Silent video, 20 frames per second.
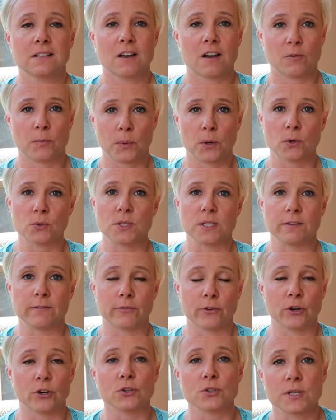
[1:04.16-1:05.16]
of protein
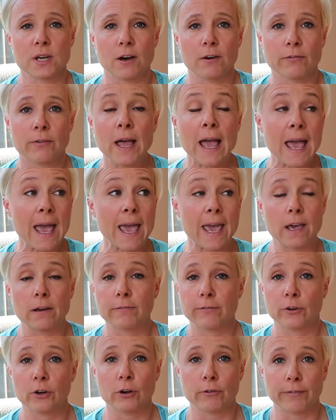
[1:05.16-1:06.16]
for yourself
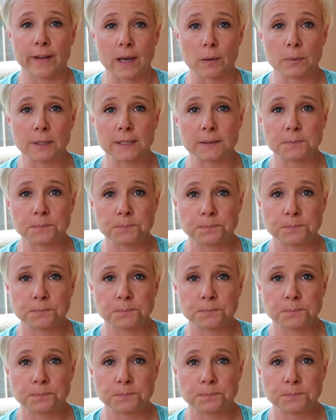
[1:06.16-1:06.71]
and for your family.